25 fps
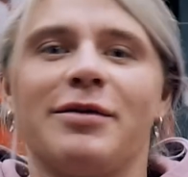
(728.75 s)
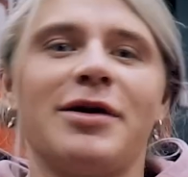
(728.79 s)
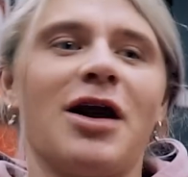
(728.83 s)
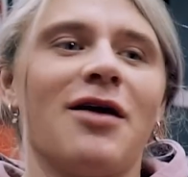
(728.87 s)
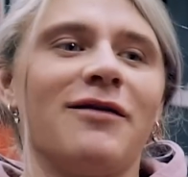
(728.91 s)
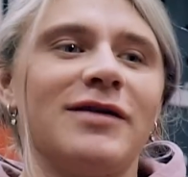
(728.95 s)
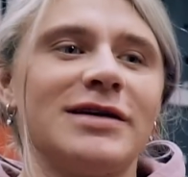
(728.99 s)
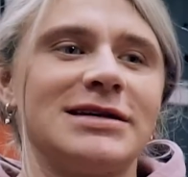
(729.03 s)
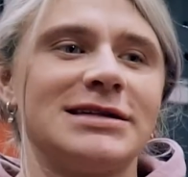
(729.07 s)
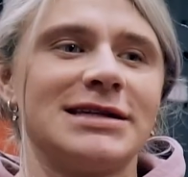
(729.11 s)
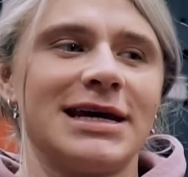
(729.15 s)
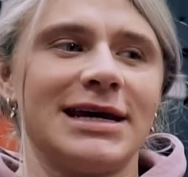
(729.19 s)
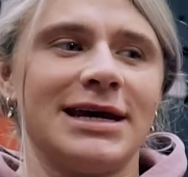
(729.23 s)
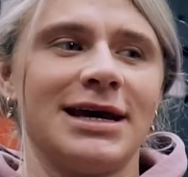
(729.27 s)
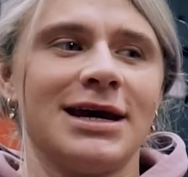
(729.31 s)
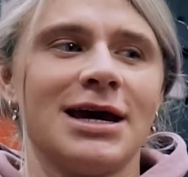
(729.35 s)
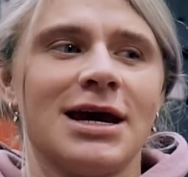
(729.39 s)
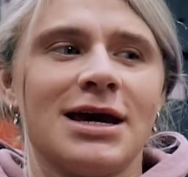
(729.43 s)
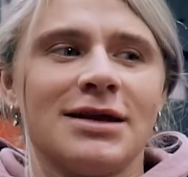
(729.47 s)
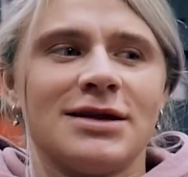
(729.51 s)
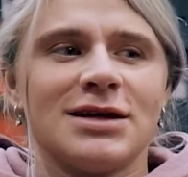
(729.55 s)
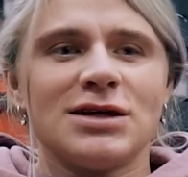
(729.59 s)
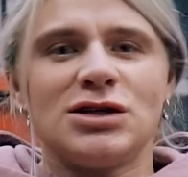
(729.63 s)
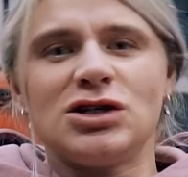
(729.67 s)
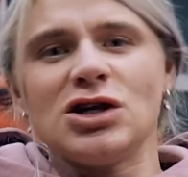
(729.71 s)
When obviously
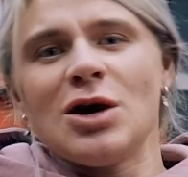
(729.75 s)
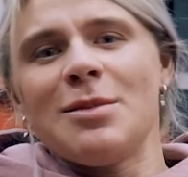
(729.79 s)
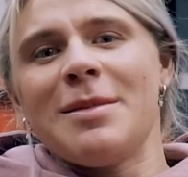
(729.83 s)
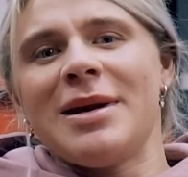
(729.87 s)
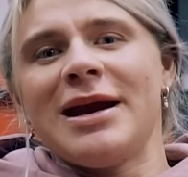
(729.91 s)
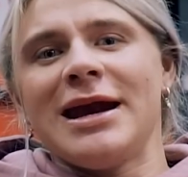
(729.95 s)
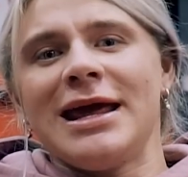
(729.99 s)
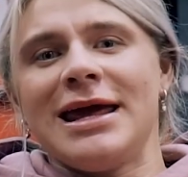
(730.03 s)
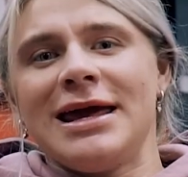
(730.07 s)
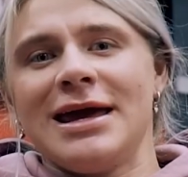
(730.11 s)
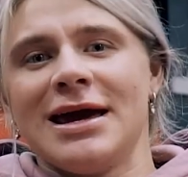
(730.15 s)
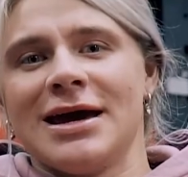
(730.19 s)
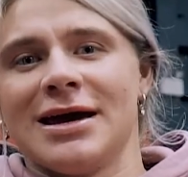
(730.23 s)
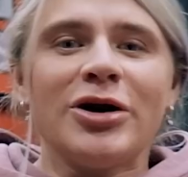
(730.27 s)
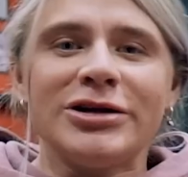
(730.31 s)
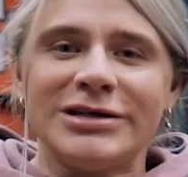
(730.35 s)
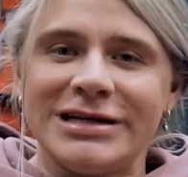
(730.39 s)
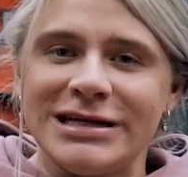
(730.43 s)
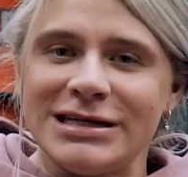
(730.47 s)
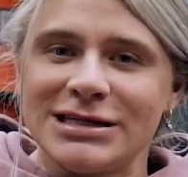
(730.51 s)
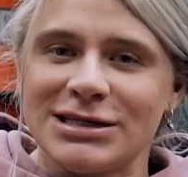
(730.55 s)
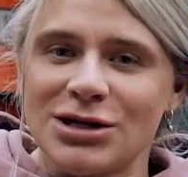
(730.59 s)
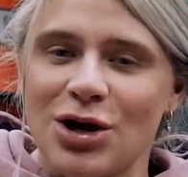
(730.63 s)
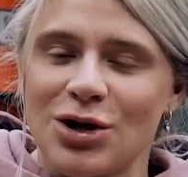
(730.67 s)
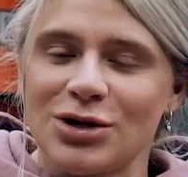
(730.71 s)
there's so many
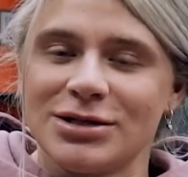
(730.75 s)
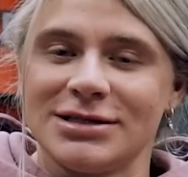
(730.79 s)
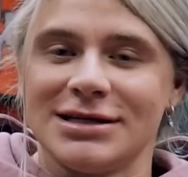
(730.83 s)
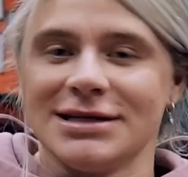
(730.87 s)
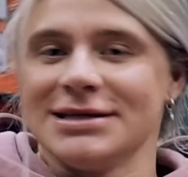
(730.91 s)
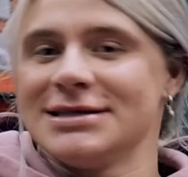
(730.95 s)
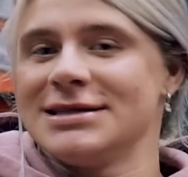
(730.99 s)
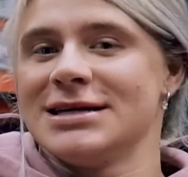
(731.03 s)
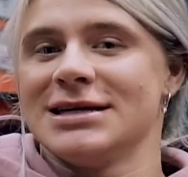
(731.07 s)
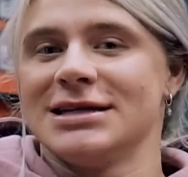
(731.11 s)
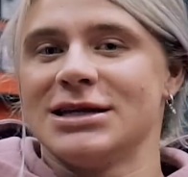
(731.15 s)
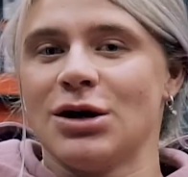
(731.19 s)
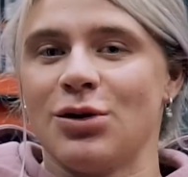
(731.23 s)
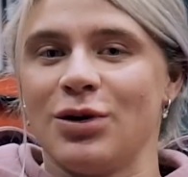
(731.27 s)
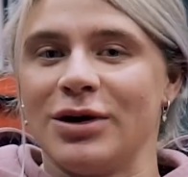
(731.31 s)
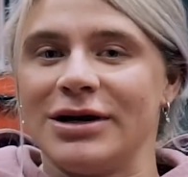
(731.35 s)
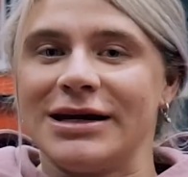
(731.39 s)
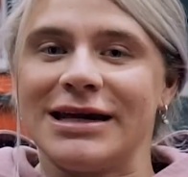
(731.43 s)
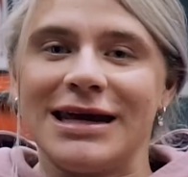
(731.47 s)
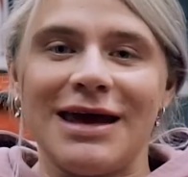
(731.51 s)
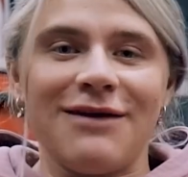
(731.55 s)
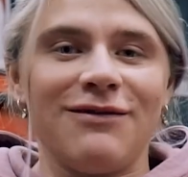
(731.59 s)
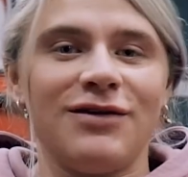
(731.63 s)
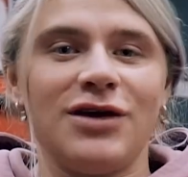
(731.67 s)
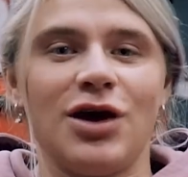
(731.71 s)
protein sources that would
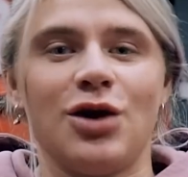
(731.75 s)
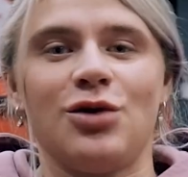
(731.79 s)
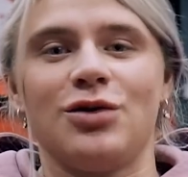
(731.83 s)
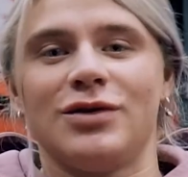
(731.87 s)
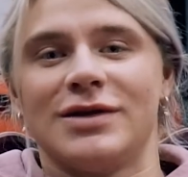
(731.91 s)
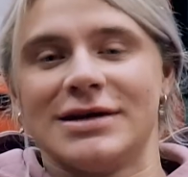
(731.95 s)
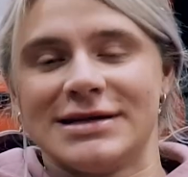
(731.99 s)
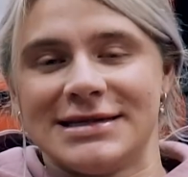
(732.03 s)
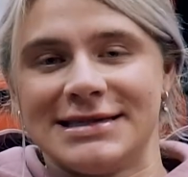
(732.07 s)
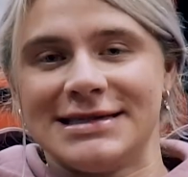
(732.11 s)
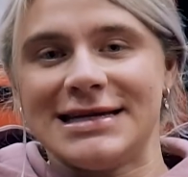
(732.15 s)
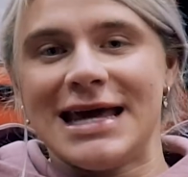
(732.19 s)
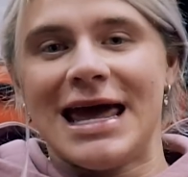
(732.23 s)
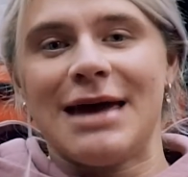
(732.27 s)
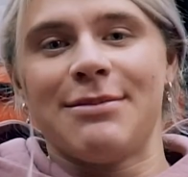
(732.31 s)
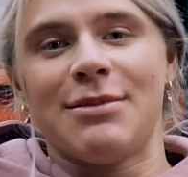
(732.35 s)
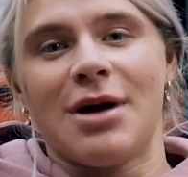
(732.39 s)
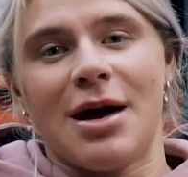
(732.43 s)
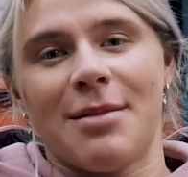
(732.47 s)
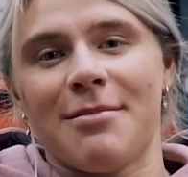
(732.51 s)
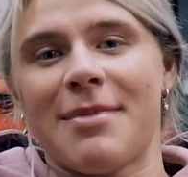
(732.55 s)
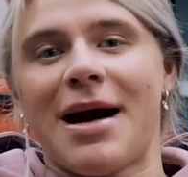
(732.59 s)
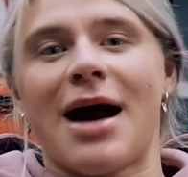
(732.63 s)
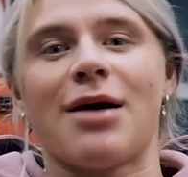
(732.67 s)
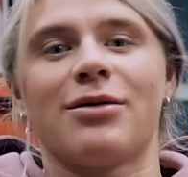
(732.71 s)
give you the same
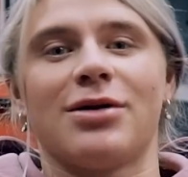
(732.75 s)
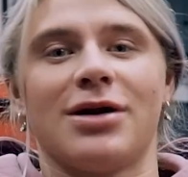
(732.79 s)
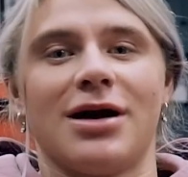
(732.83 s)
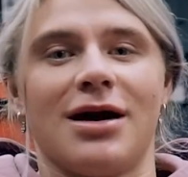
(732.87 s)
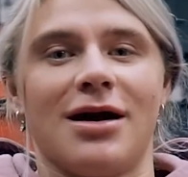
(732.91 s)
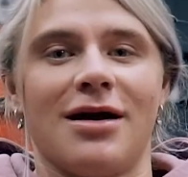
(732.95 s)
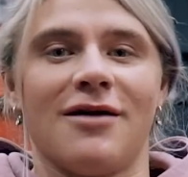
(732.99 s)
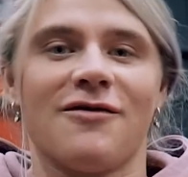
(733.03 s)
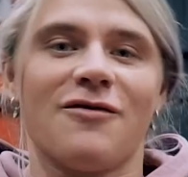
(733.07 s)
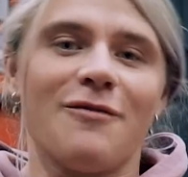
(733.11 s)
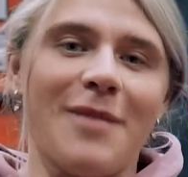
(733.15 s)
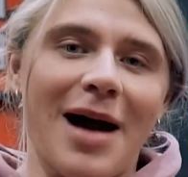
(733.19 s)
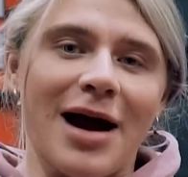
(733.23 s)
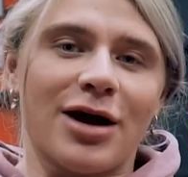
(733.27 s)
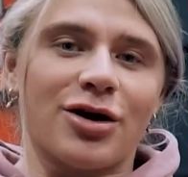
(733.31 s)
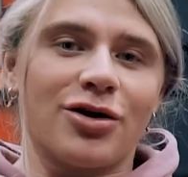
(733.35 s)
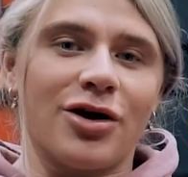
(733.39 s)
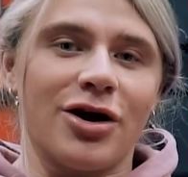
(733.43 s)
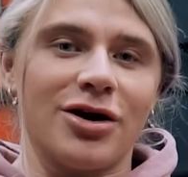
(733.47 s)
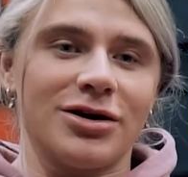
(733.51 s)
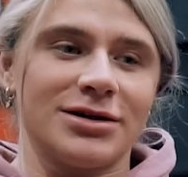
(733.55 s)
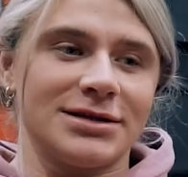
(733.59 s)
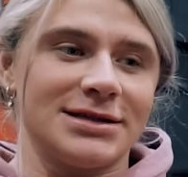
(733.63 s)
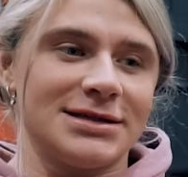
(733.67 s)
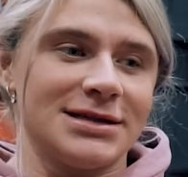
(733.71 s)
amount of
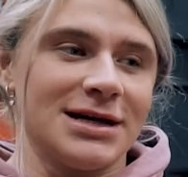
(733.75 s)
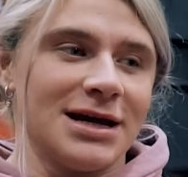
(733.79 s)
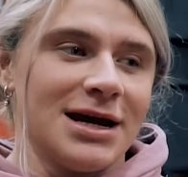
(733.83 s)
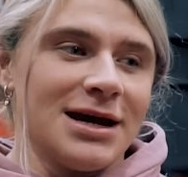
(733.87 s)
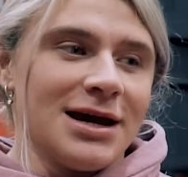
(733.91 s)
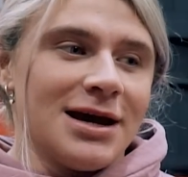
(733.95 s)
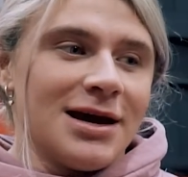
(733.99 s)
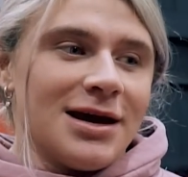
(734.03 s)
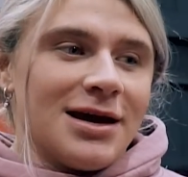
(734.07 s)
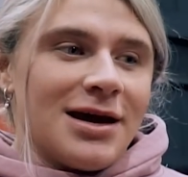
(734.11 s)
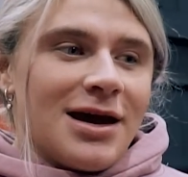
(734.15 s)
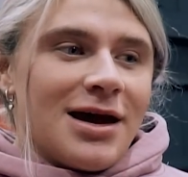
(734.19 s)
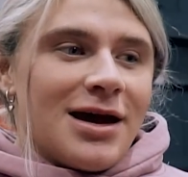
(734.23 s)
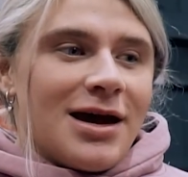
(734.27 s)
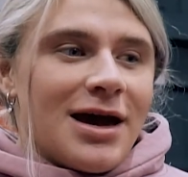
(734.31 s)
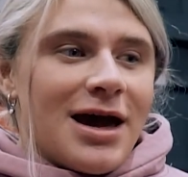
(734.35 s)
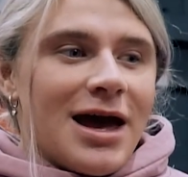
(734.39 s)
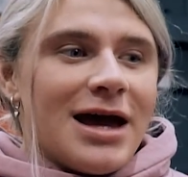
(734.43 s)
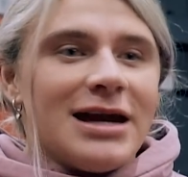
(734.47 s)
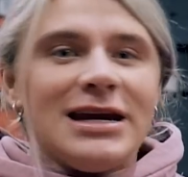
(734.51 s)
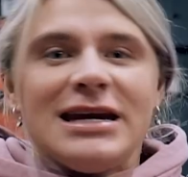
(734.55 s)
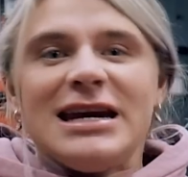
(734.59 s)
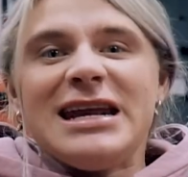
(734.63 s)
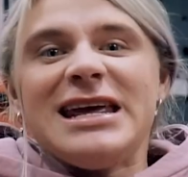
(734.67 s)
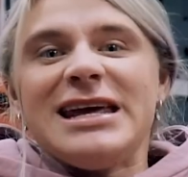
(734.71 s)
macros
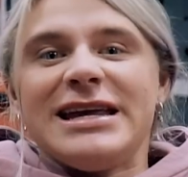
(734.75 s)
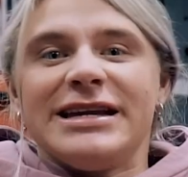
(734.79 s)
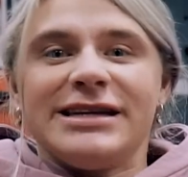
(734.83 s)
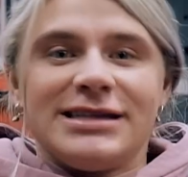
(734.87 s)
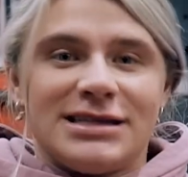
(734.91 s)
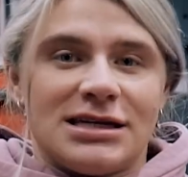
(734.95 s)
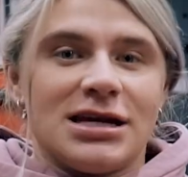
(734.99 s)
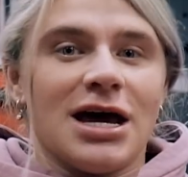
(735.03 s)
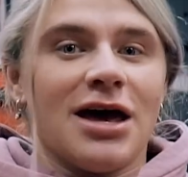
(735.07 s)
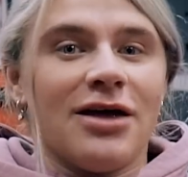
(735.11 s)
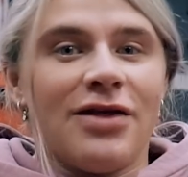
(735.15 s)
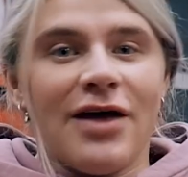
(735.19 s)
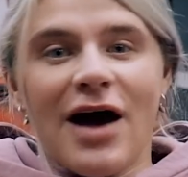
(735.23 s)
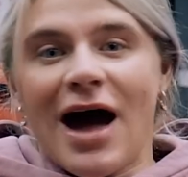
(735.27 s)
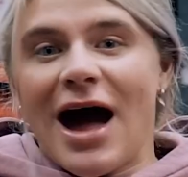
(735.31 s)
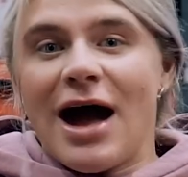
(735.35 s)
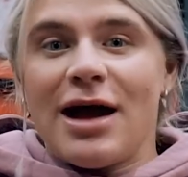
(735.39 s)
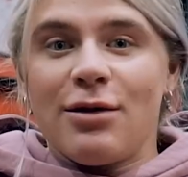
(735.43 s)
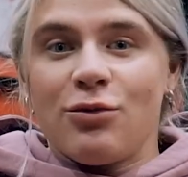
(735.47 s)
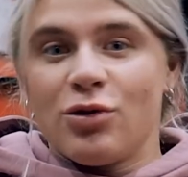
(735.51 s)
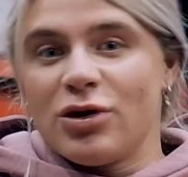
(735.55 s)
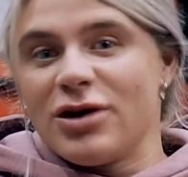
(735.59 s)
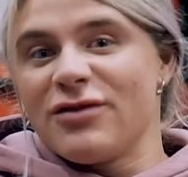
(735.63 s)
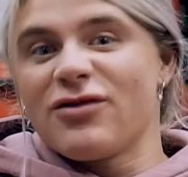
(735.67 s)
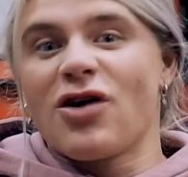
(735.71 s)
and needs that
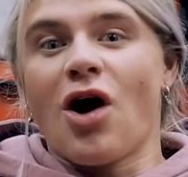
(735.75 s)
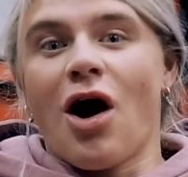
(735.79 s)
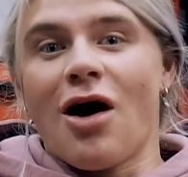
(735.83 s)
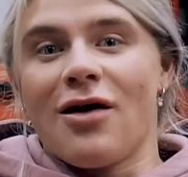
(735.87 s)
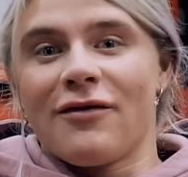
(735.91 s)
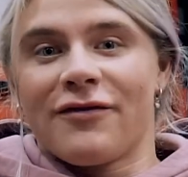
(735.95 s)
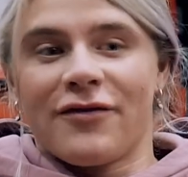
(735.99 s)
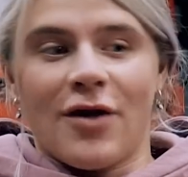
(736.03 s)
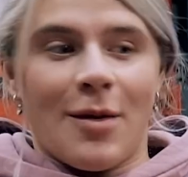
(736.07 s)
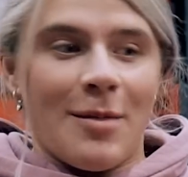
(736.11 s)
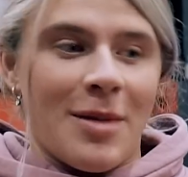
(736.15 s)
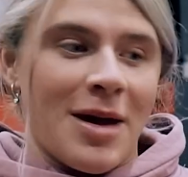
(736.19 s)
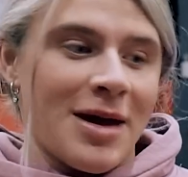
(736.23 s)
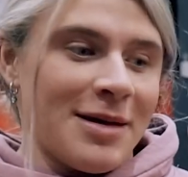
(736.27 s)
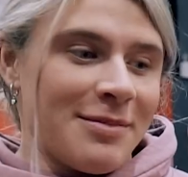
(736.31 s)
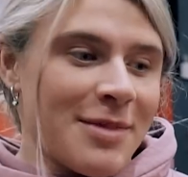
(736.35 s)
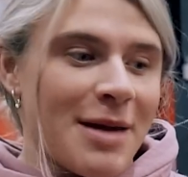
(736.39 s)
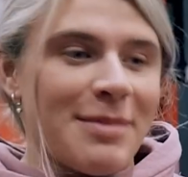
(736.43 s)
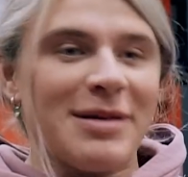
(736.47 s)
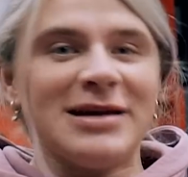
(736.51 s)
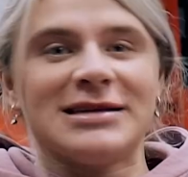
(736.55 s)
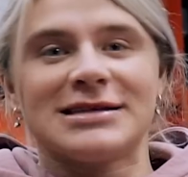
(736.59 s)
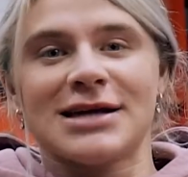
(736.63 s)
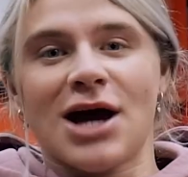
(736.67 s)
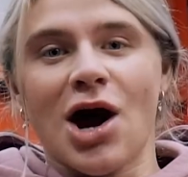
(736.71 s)
I would have got from
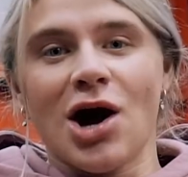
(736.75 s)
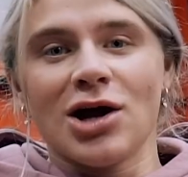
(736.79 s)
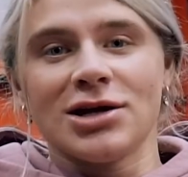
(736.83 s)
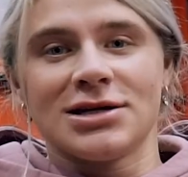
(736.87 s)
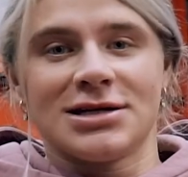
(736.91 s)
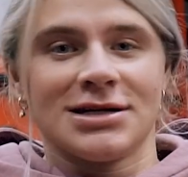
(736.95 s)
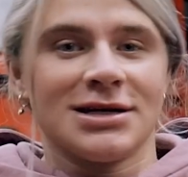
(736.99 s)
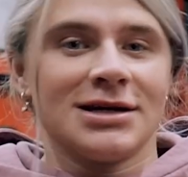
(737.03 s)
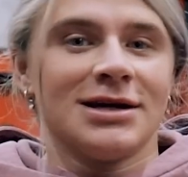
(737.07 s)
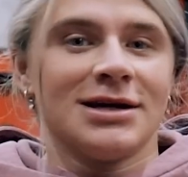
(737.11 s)
a piece of cod,